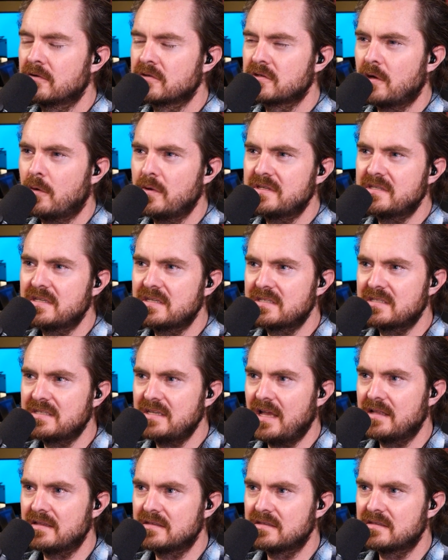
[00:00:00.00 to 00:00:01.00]
always a
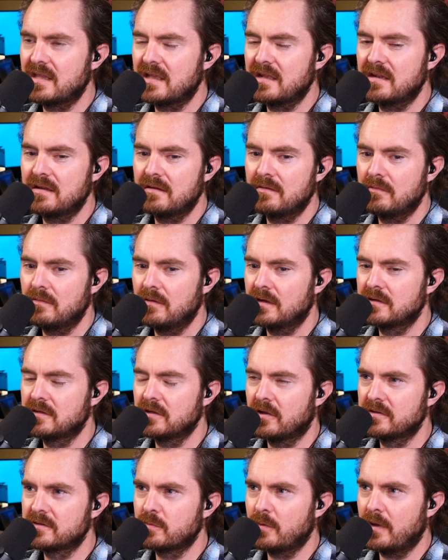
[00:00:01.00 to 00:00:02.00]
sense that
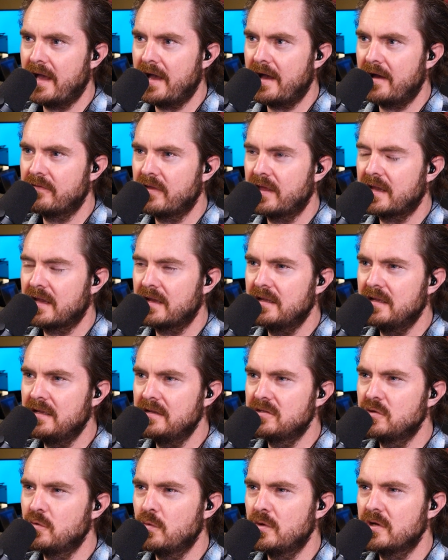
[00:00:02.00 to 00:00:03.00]
adults will have, like an
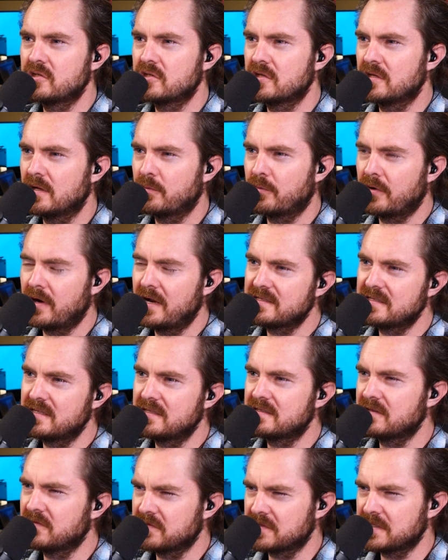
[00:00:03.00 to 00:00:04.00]
intuition, a
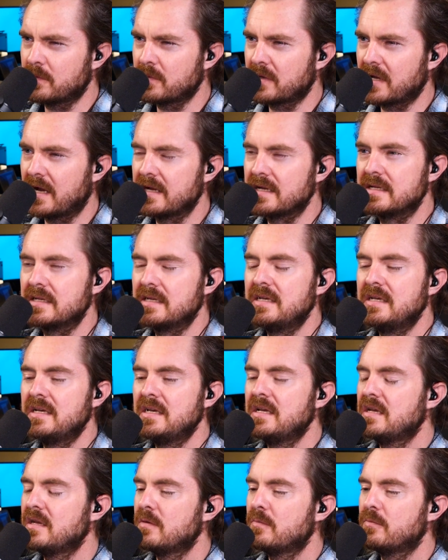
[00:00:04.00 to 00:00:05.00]
presence of some kind,
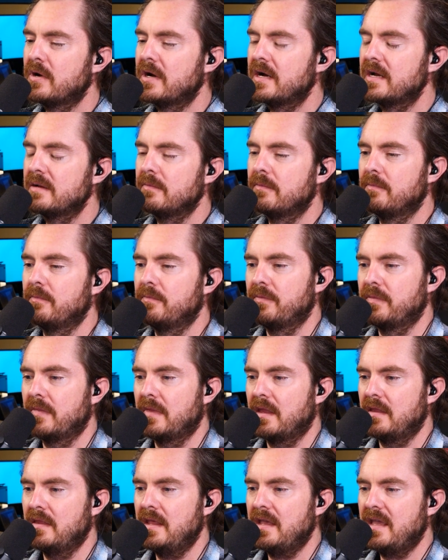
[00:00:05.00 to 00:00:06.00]
but
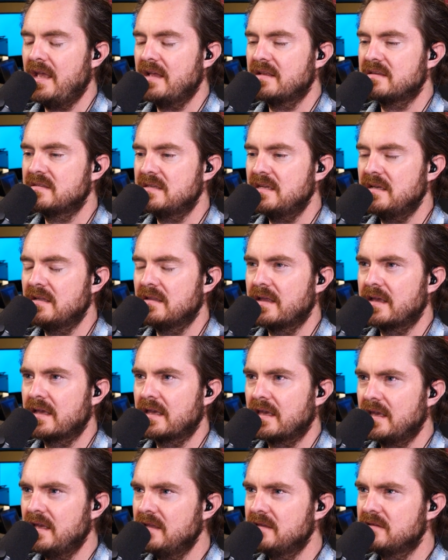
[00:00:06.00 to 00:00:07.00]
they can't see it
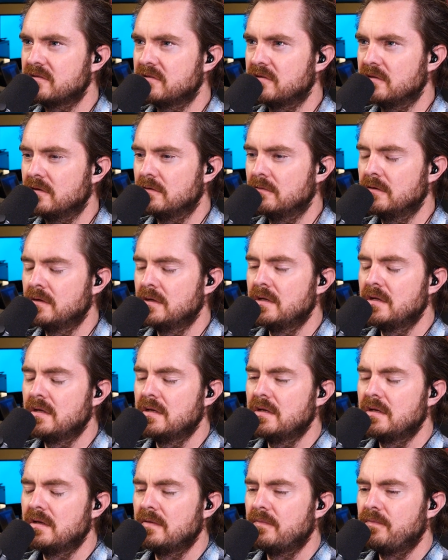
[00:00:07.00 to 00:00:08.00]
like kids do.
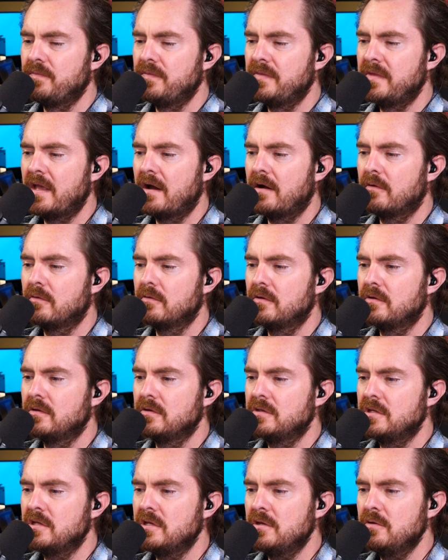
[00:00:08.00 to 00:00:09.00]
Now,
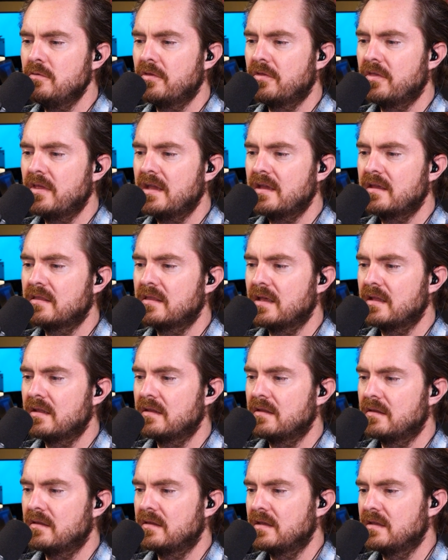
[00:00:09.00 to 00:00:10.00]
do you think that,
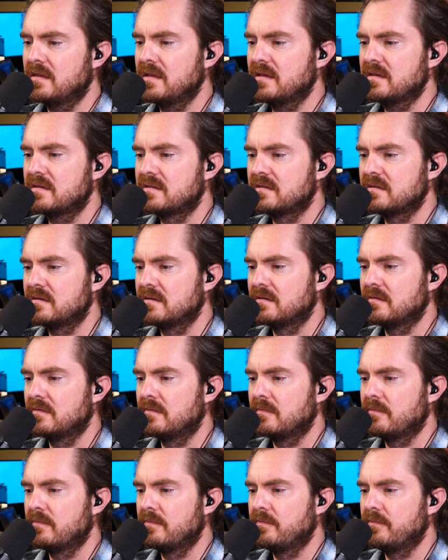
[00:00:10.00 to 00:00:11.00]
did this
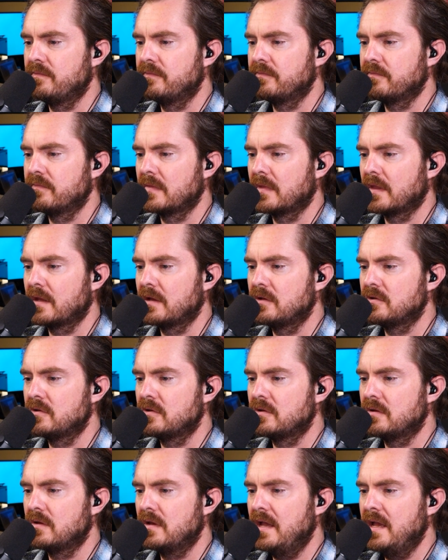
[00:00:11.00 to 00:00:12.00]

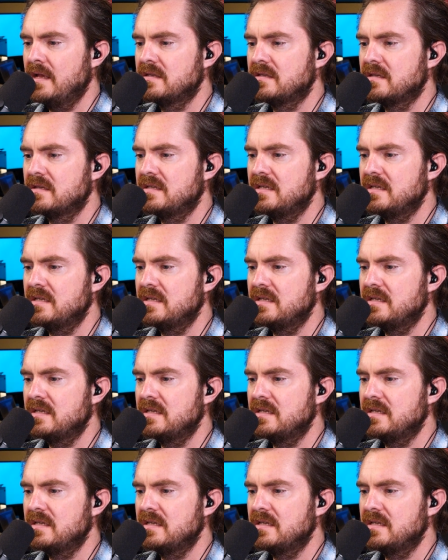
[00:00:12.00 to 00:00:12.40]
entity